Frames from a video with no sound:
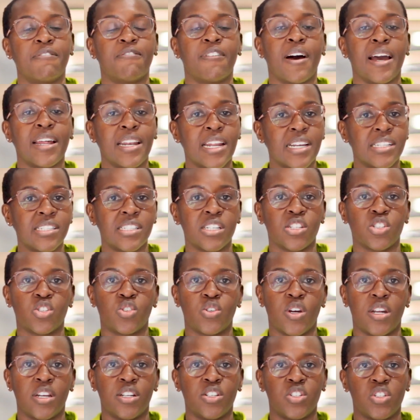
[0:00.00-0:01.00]
financing
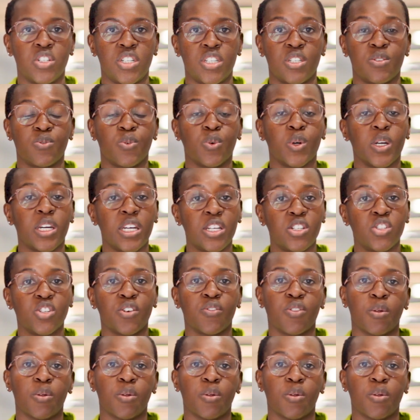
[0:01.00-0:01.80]
strategies for each